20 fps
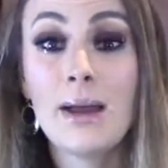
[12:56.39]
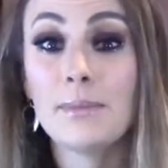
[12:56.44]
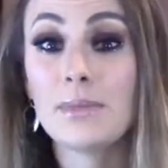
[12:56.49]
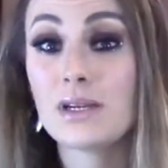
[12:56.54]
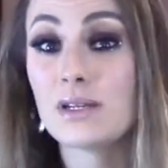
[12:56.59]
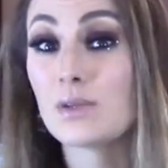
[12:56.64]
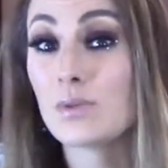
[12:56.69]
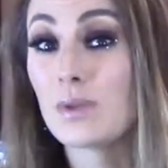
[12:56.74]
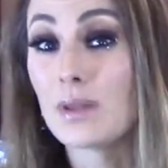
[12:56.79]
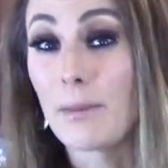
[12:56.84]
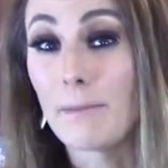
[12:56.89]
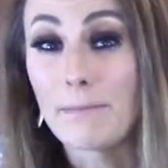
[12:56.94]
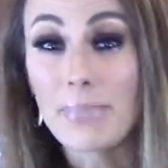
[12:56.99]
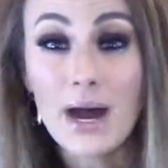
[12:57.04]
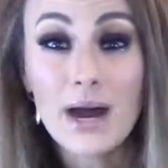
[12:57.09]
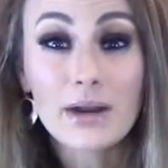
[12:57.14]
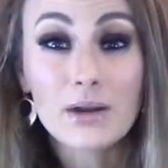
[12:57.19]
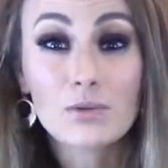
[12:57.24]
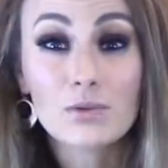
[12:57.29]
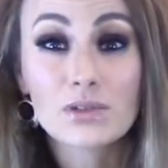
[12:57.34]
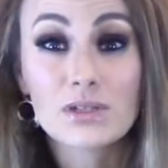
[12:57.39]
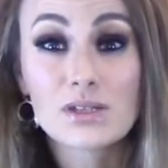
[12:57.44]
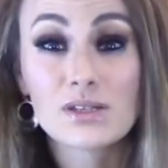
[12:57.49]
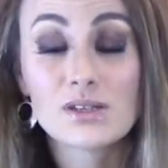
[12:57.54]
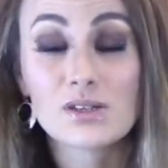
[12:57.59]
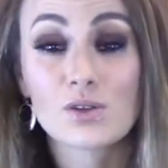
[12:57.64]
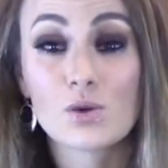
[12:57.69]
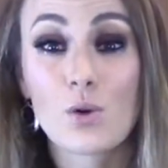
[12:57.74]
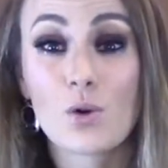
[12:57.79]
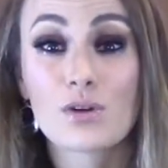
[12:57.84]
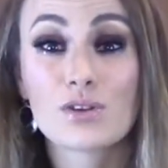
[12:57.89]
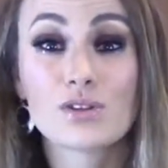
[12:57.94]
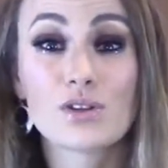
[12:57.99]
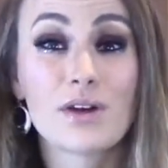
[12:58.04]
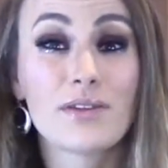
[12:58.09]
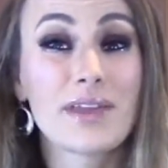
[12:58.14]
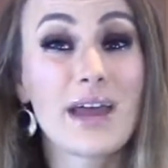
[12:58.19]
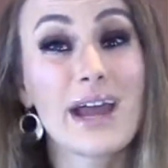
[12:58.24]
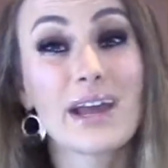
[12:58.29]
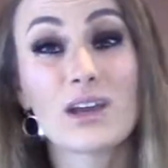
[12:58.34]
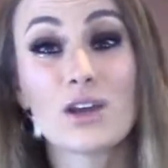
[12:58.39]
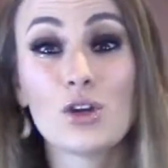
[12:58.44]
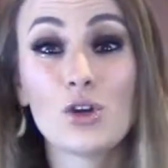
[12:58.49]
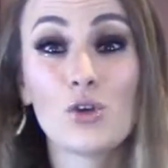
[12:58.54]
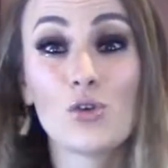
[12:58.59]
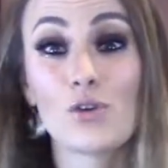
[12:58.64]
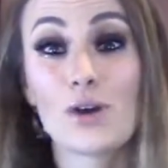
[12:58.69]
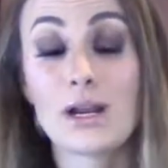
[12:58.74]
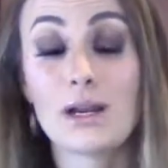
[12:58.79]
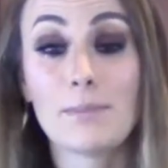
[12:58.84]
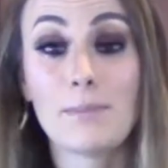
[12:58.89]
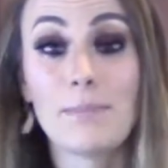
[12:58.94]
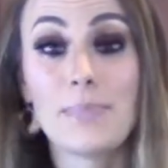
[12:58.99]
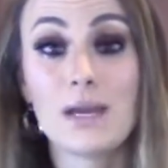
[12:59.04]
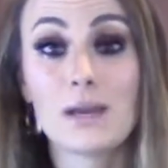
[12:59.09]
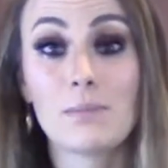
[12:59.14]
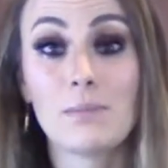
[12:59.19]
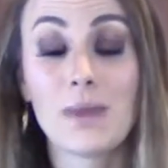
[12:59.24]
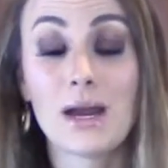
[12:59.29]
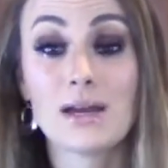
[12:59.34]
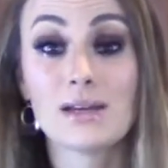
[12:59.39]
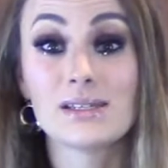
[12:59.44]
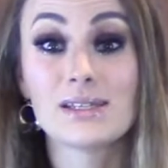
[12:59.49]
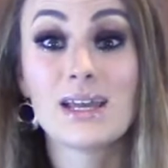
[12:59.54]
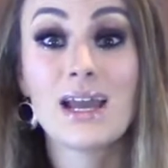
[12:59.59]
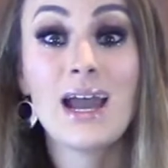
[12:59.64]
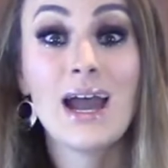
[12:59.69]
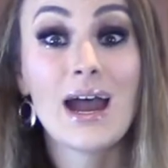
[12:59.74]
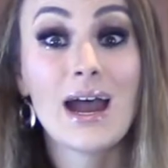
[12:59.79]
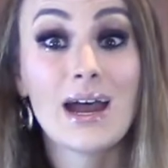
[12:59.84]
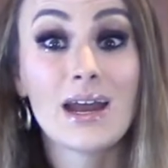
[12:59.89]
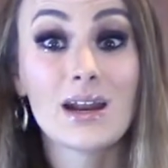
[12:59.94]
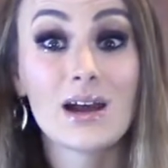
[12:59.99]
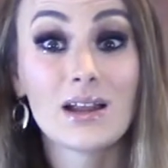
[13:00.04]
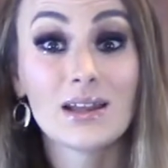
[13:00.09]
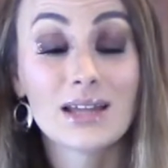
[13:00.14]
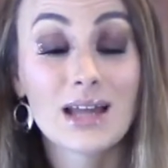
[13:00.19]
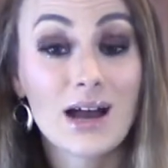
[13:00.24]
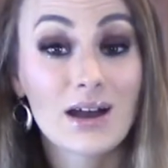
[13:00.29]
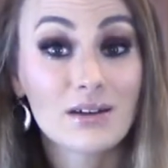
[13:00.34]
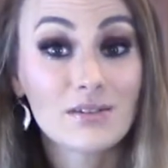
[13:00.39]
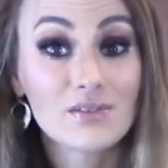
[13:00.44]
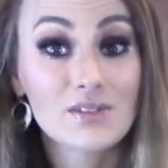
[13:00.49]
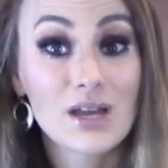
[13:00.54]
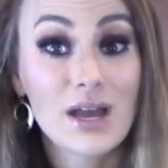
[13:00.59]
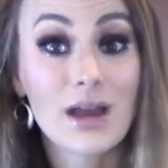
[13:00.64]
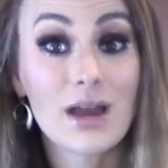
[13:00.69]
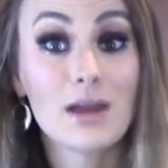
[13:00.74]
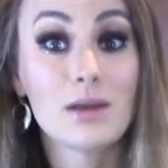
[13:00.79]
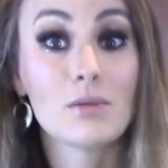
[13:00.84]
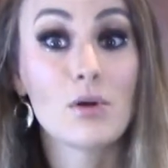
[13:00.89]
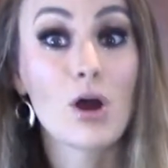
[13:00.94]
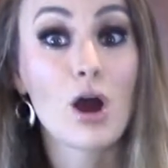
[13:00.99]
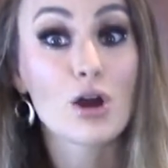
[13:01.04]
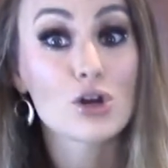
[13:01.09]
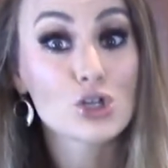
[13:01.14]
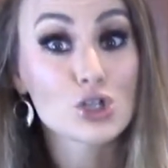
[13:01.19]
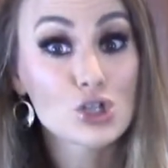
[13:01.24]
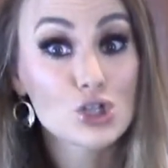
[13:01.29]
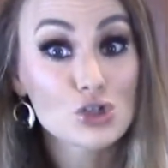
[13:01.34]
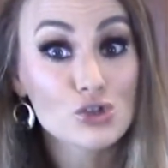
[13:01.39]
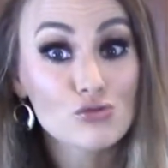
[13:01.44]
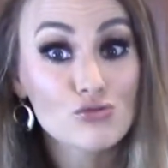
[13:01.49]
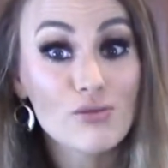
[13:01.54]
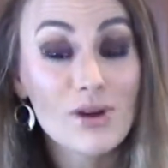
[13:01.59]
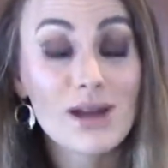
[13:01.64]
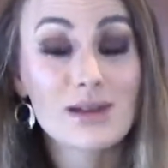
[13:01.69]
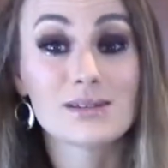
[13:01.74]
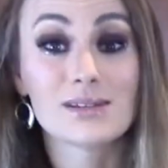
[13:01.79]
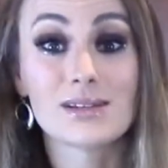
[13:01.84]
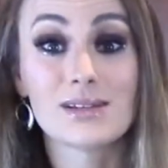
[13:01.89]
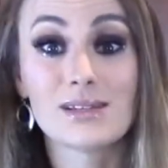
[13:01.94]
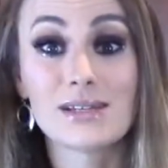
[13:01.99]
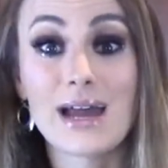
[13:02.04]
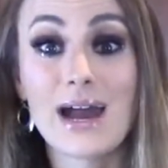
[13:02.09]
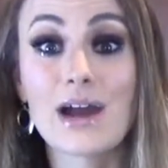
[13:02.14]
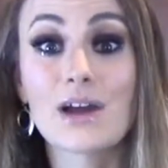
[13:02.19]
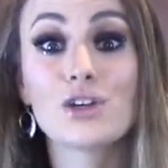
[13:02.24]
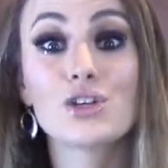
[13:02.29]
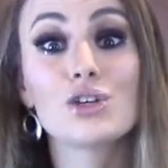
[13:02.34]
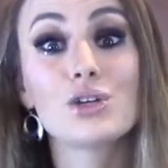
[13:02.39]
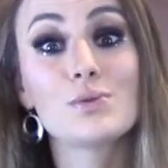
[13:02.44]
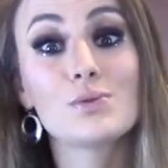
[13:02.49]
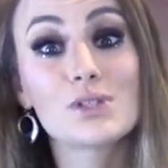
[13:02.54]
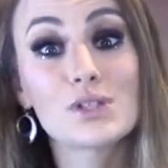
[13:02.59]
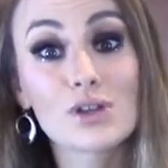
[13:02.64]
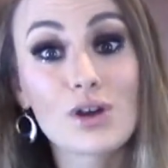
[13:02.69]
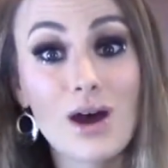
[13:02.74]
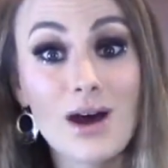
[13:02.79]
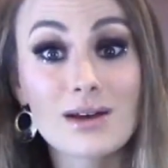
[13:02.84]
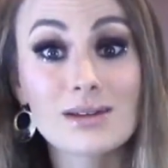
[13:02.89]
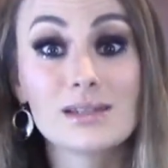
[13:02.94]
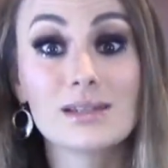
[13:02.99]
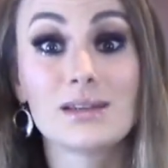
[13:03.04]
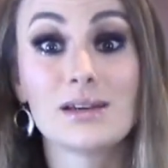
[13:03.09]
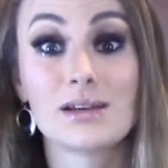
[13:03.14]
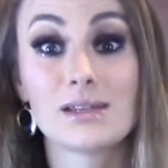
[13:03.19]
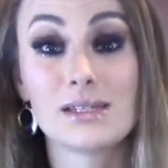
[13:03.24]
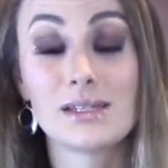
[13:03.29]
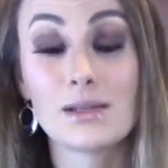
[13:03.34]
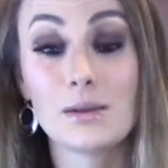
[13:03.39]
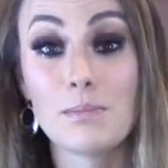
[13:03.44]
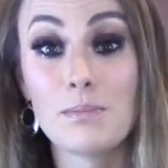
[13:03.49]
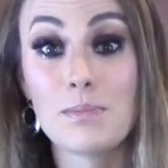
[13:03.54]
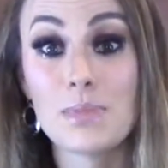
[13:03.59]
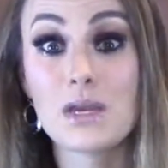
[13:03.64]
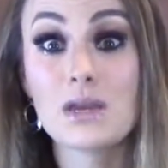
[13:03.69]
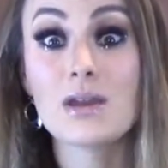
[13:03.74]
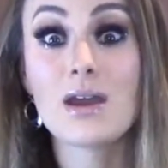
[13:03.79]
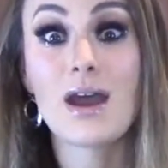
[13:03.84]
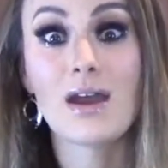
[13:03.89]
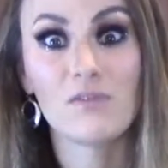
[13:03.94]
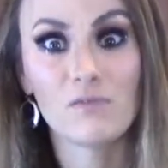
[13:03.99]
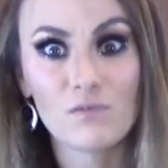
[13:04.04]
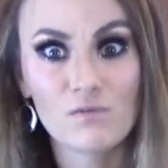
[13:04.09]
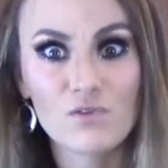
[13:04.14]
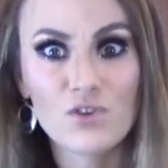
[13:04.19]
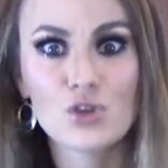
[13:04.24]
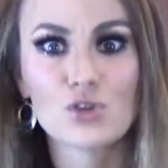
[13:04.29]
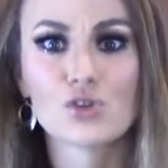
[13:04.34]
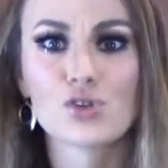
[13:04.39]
Because when the body releases cortisol, that can create a big mess. And a lot of time, our stress is actually what's causing us to be and feel